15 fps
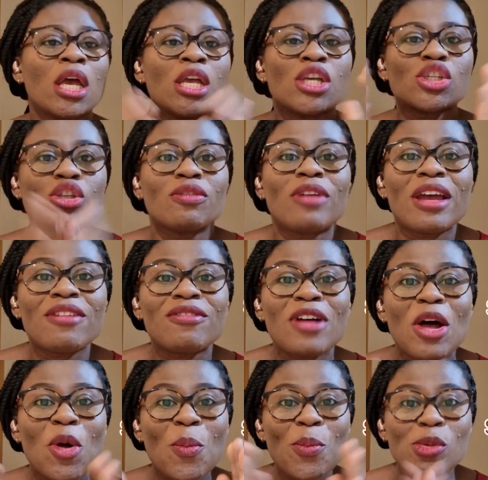
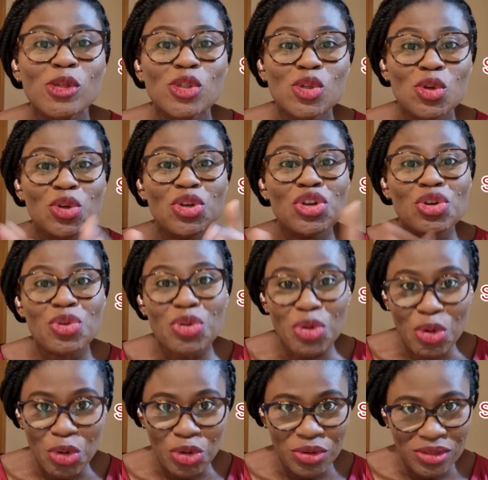survival motor
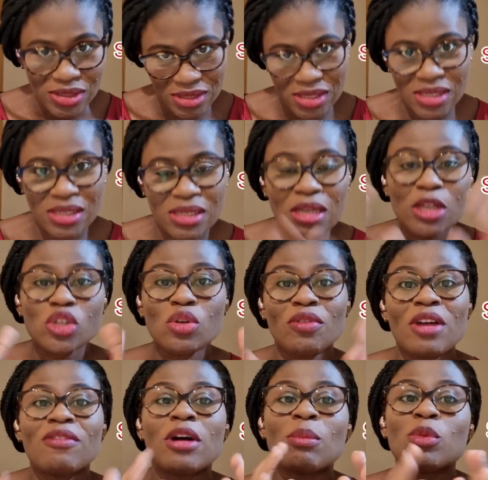neurons.
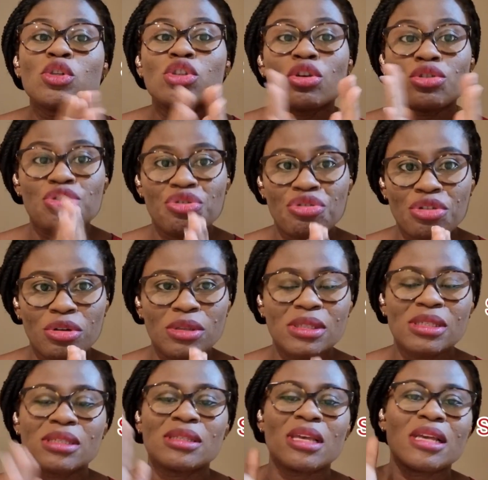
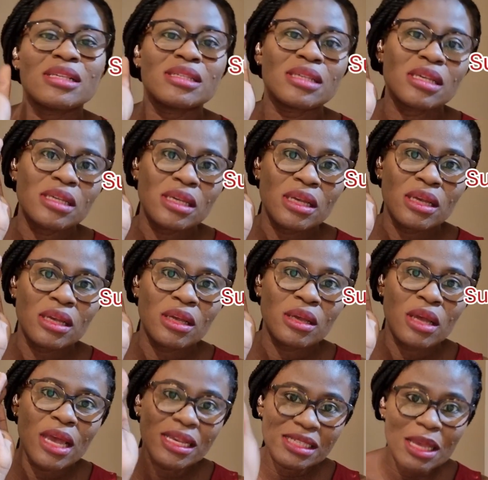There's the
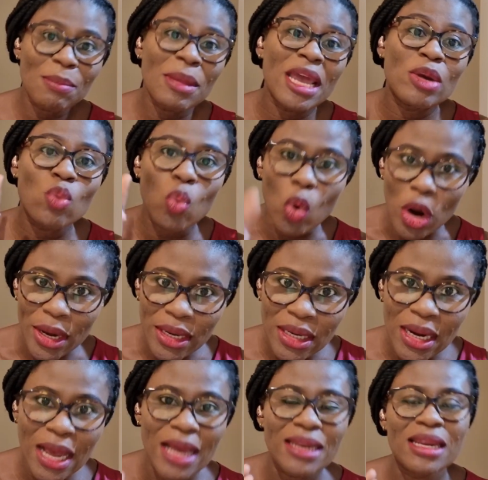SMN1
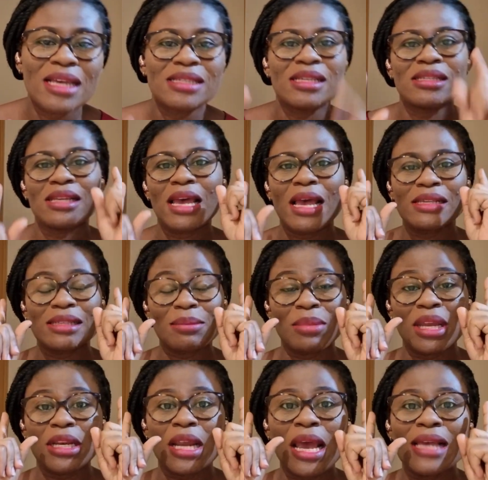and there's this
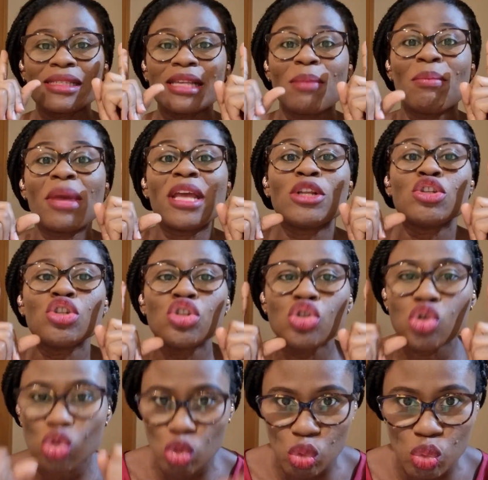
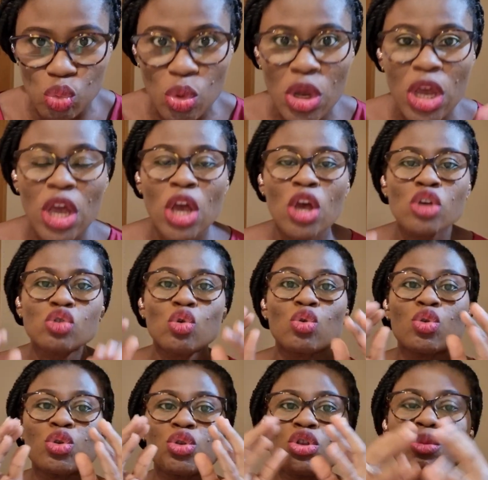SMN2. So
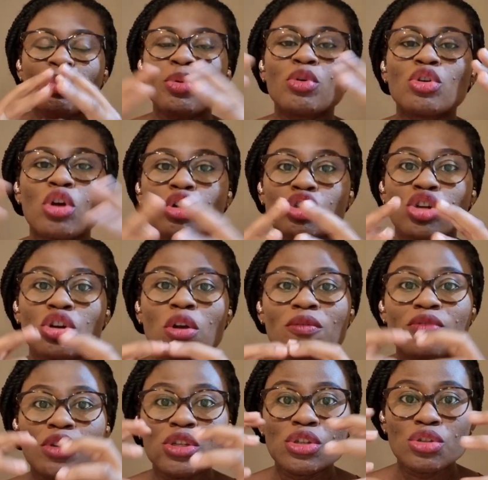the production of
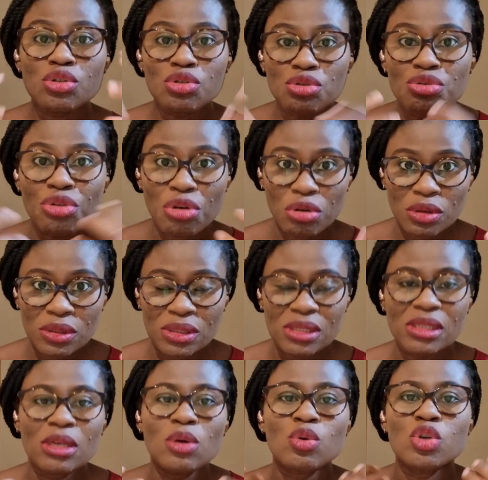these
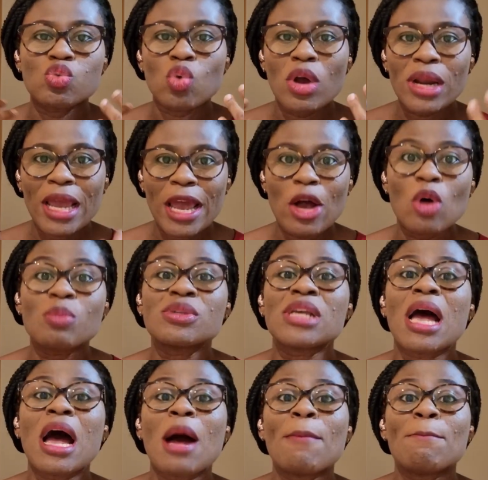neurons is what helps
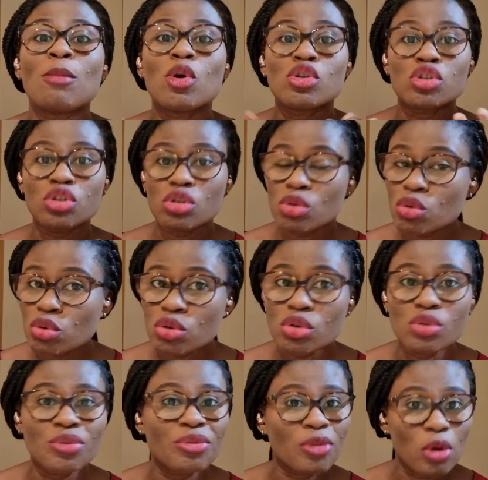our muscles
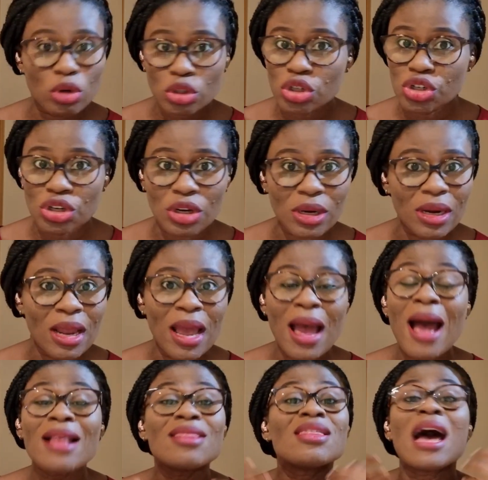to function,
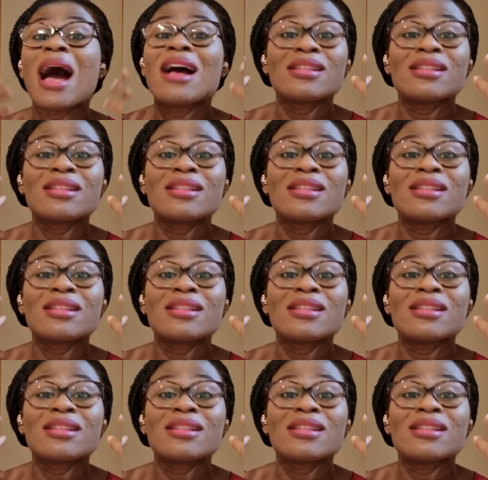our